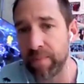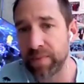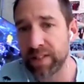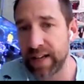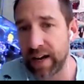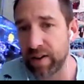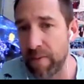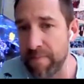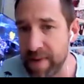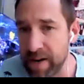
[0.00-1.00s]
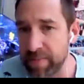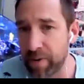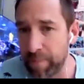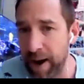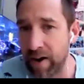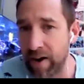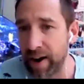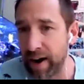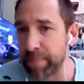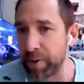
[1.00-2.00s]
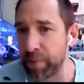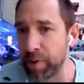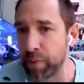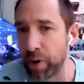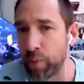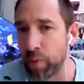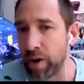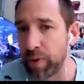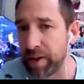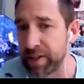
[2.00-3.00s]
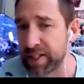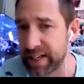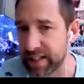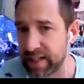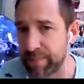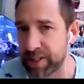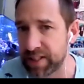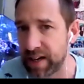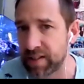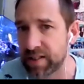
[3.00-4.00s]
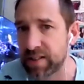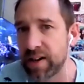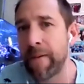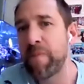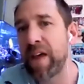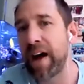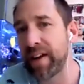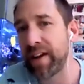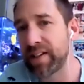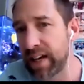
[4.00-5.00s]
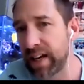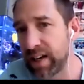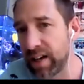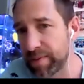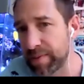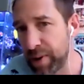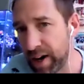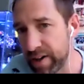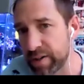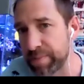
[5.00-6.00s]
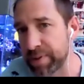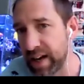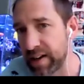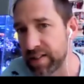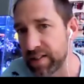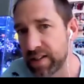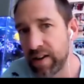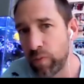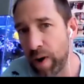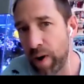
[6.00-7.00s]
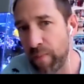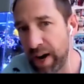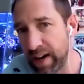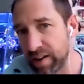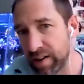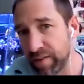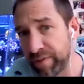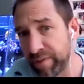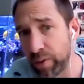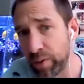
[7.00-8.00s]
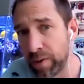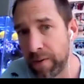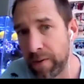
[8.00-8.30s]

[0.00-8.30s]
saying that a minimum power output we want to work with is 60%, and then taking it up to 100% when we're hitting the full